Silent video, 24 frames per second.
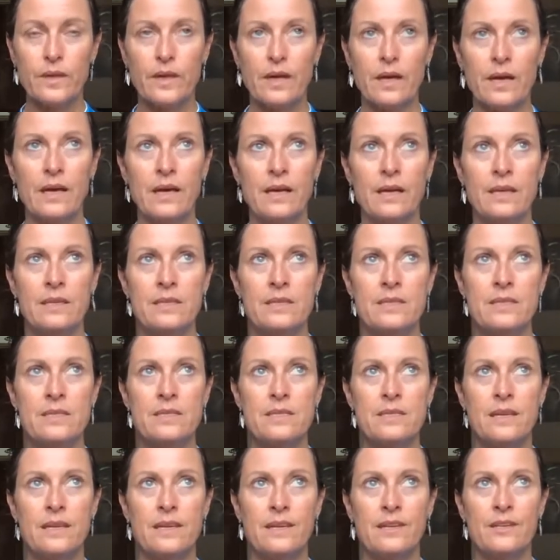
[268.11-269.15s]
And
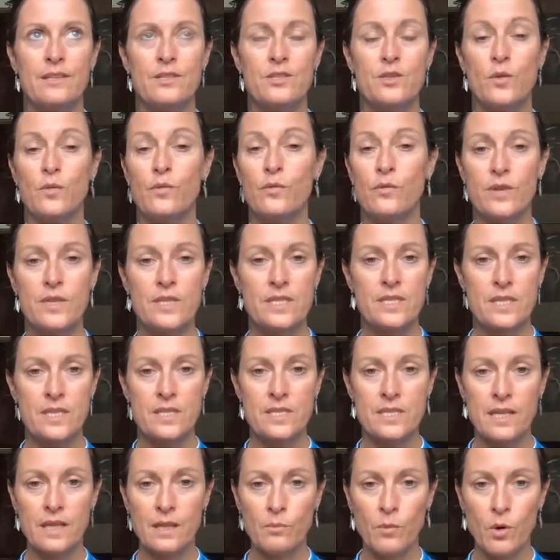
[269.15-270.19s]
so, for instance,
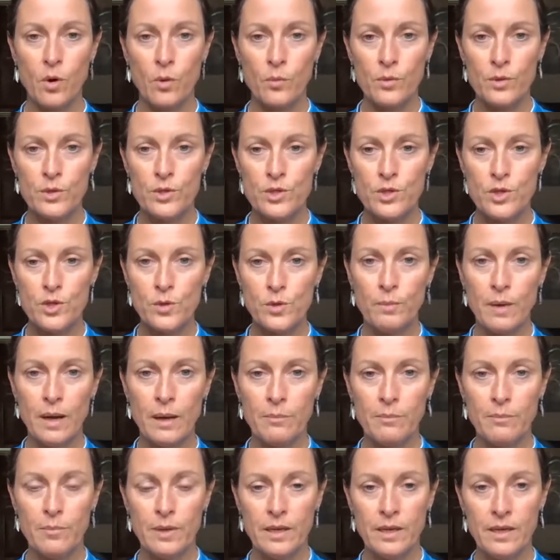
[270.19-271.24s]
at the moment, you
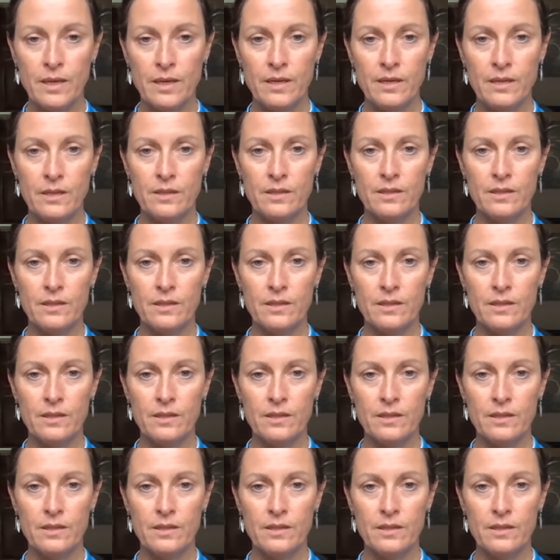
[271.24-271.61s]
might be